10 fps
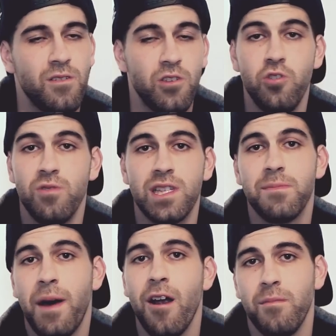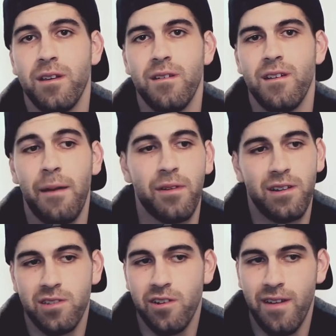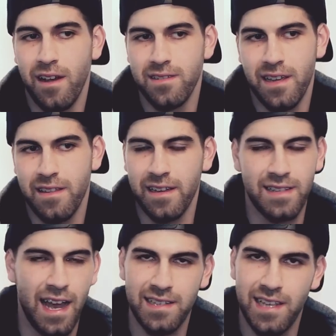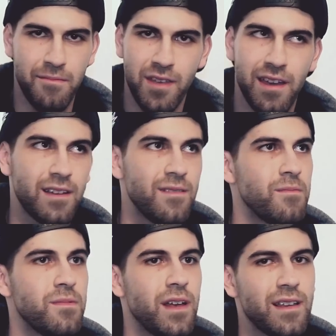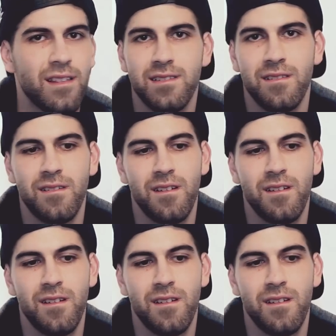you inspire me," and I'm going to turn around and say the exact same thing. like, "Listen,